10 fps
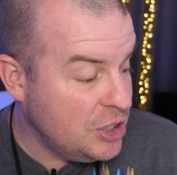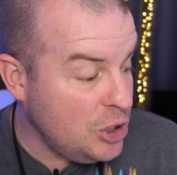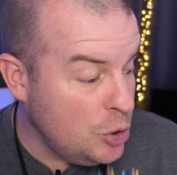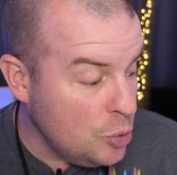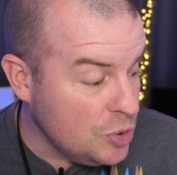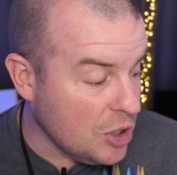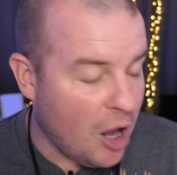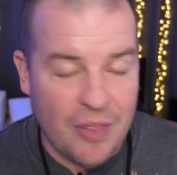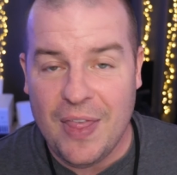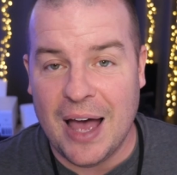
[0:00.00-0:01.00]
to use
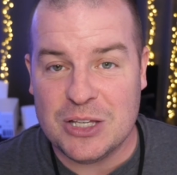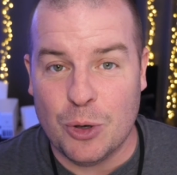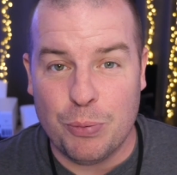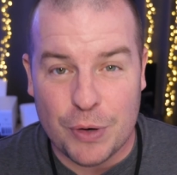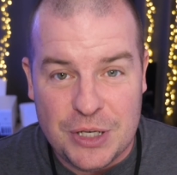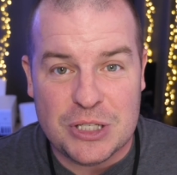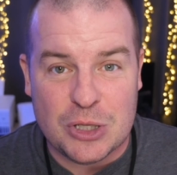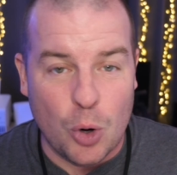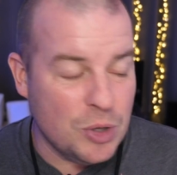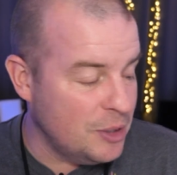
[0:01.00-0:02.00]
on that. So pretty
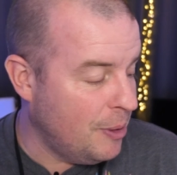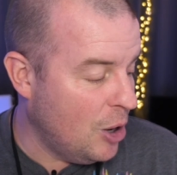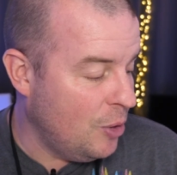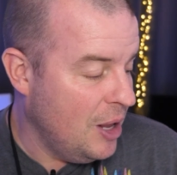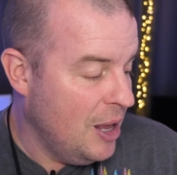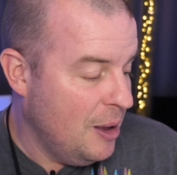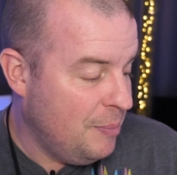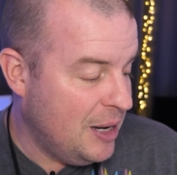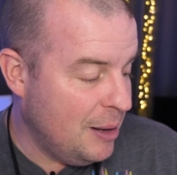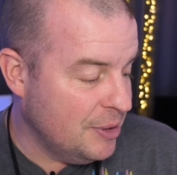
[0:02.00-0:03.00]
stoked about
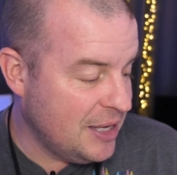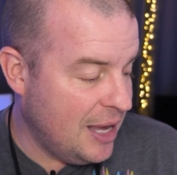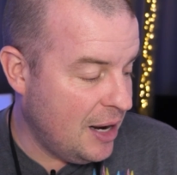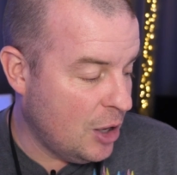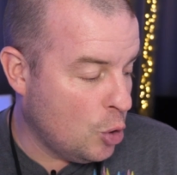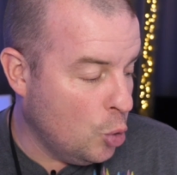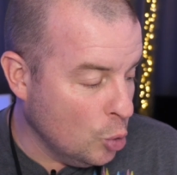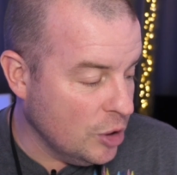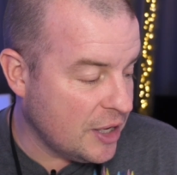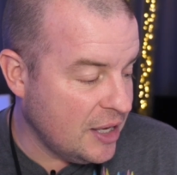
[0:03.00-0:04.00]
being able to get a
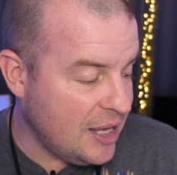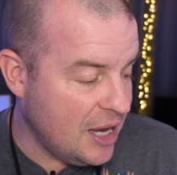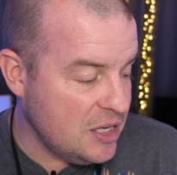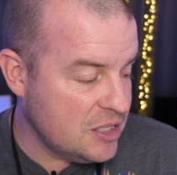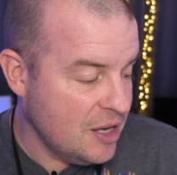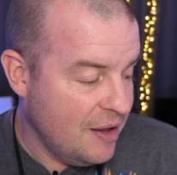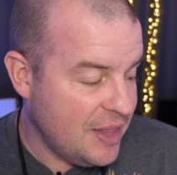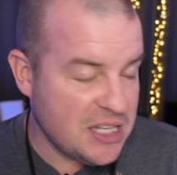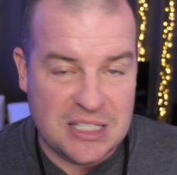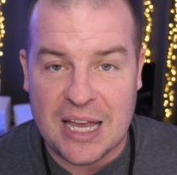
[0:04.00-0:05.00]
cool looking case,
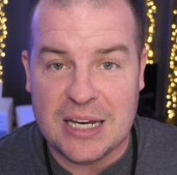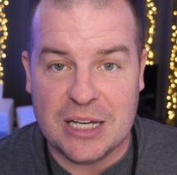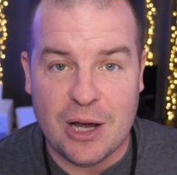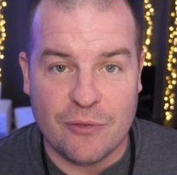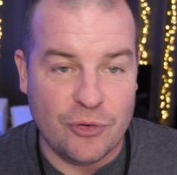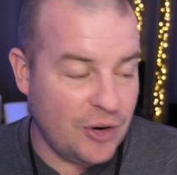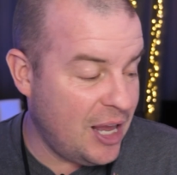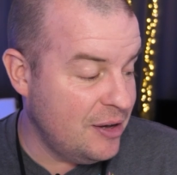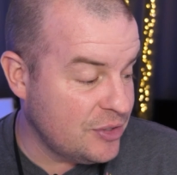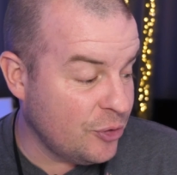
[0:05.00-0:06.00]
that standing cover
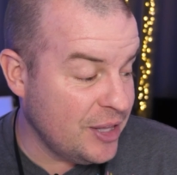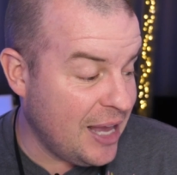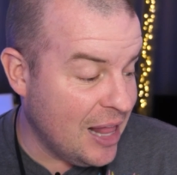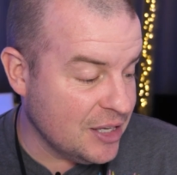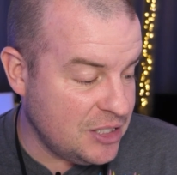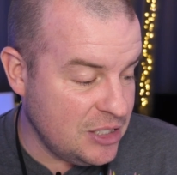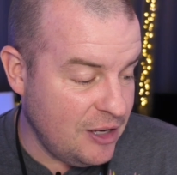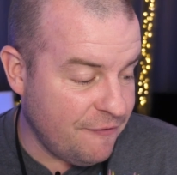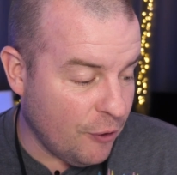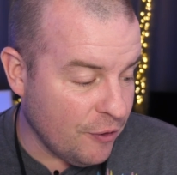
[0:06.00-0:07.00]
case for the Galaxy
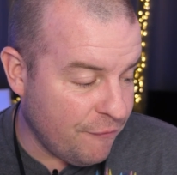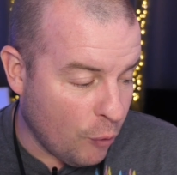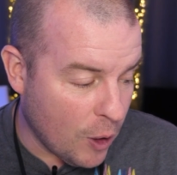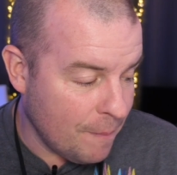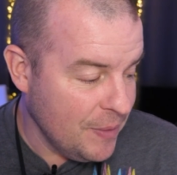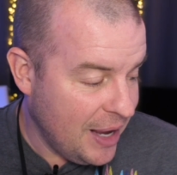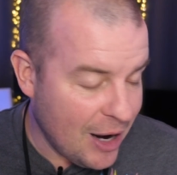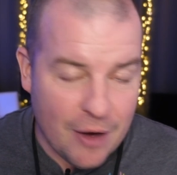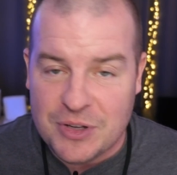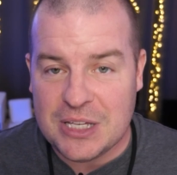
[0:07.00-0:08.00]
Z Fold 4.
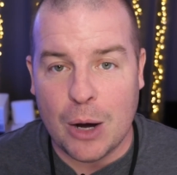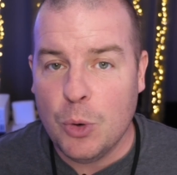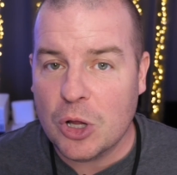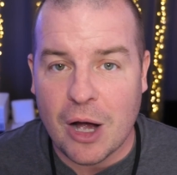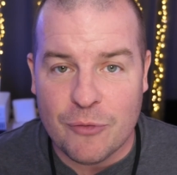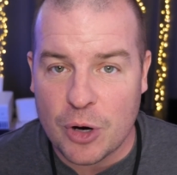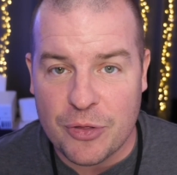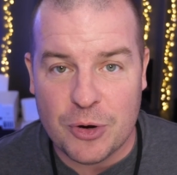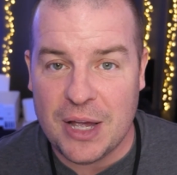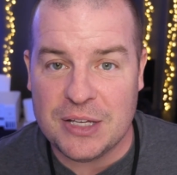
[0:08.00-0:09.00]
And obviously I will cover
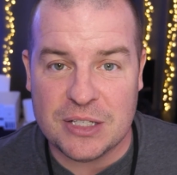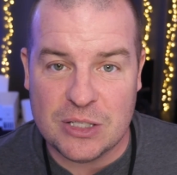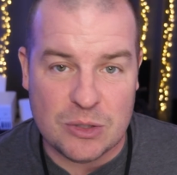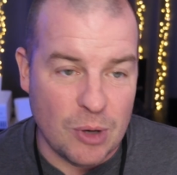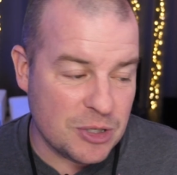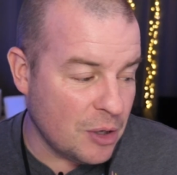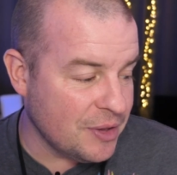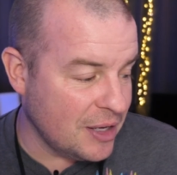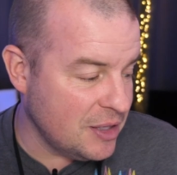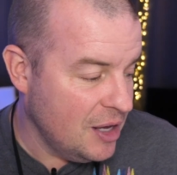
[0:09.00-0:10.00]
other cases as well, so I
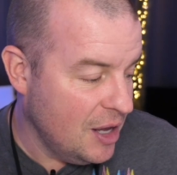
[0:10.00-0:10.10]
don't think,